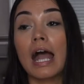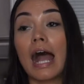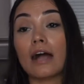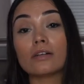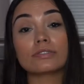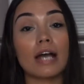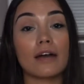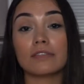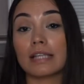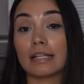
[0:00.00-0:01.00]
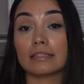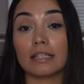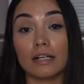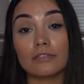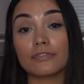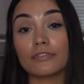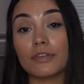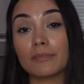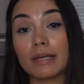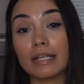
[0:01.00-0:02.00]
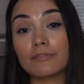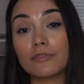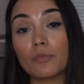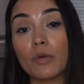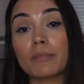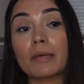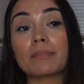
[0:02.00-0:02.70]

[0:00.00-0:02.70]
I also have a lot of love from men and from women,